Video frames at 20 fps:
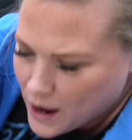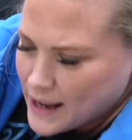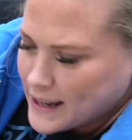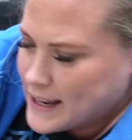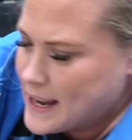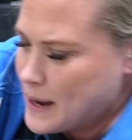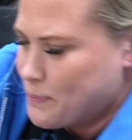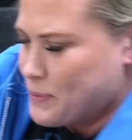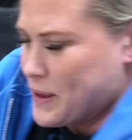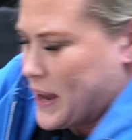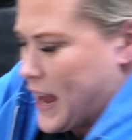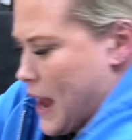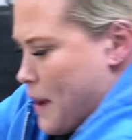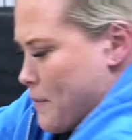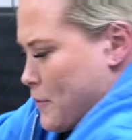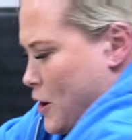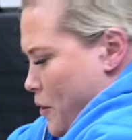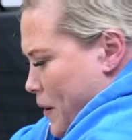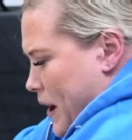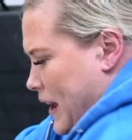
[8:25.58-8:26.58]
Keep the
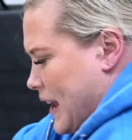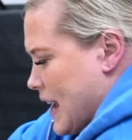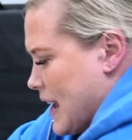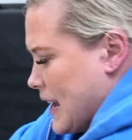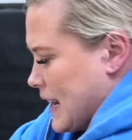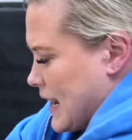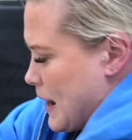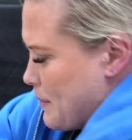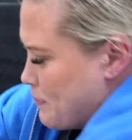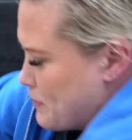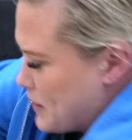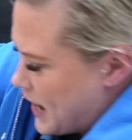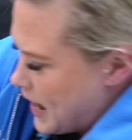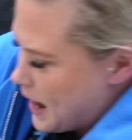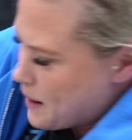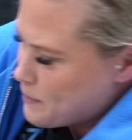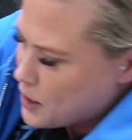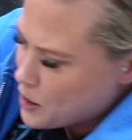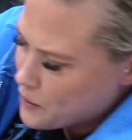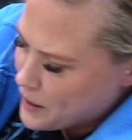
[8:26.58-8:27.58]
game going. Keep the
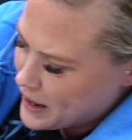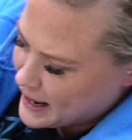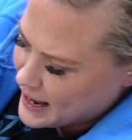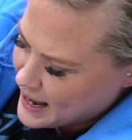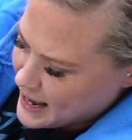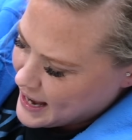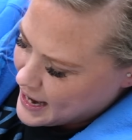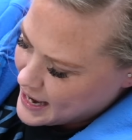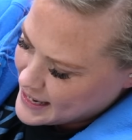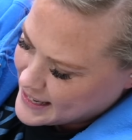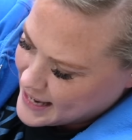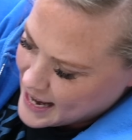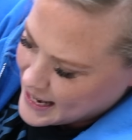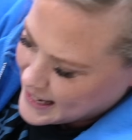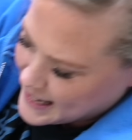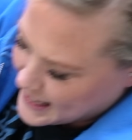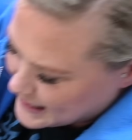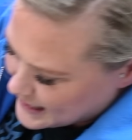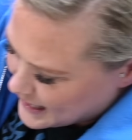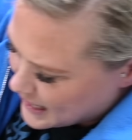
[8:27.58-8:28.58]
game going. I can't
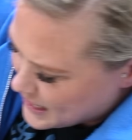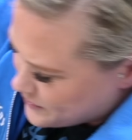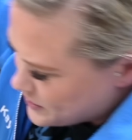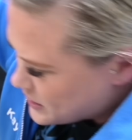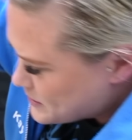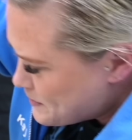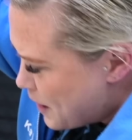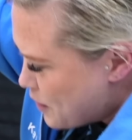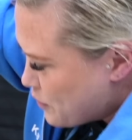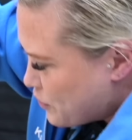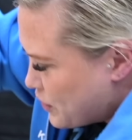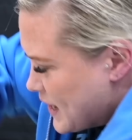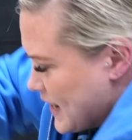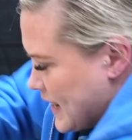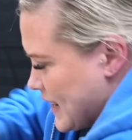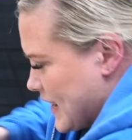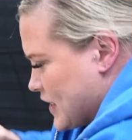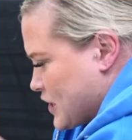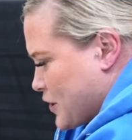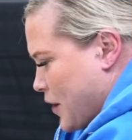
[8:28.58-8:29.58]
get it out of his mouth.
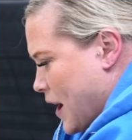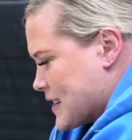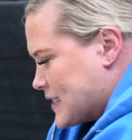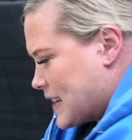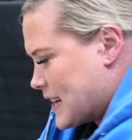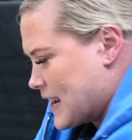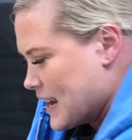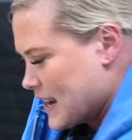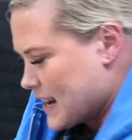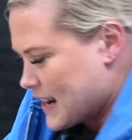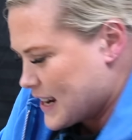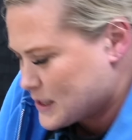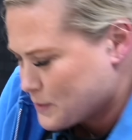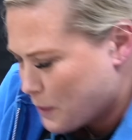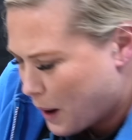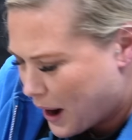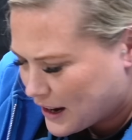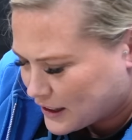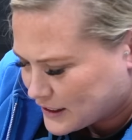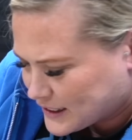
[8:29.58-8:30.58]
He's crazy. He's
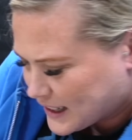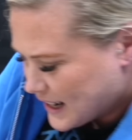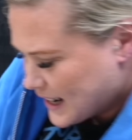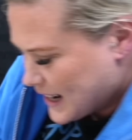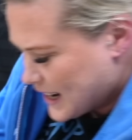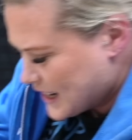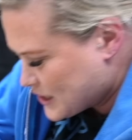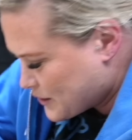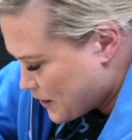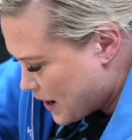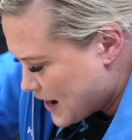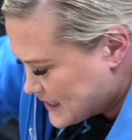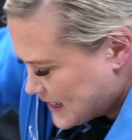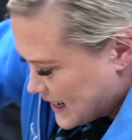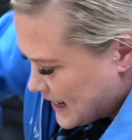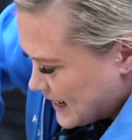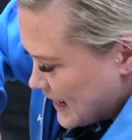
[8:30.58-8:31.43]
wild. He's crazy.